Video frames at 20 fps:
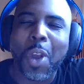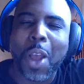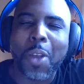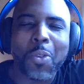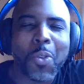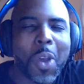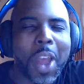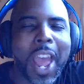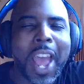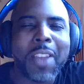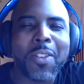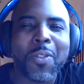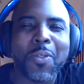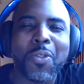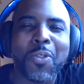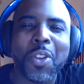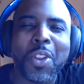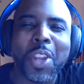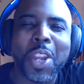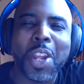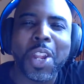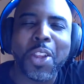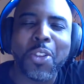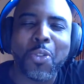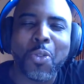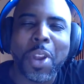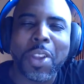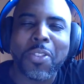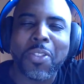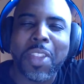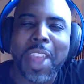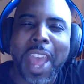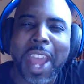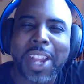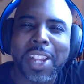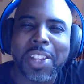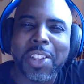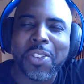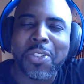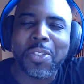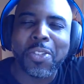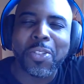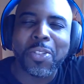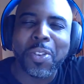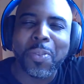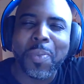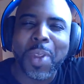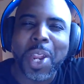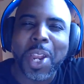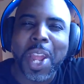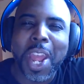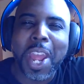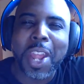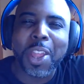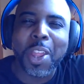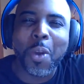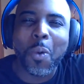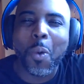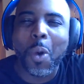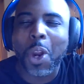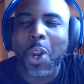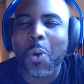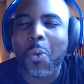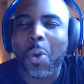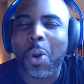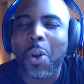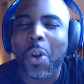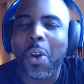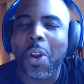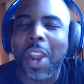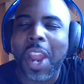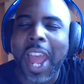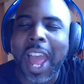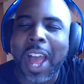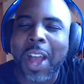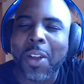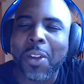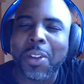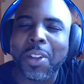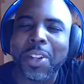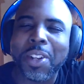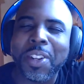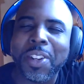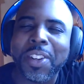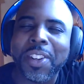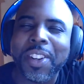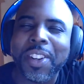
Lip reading: I was going to ask if she did address that, because they're working with her now, and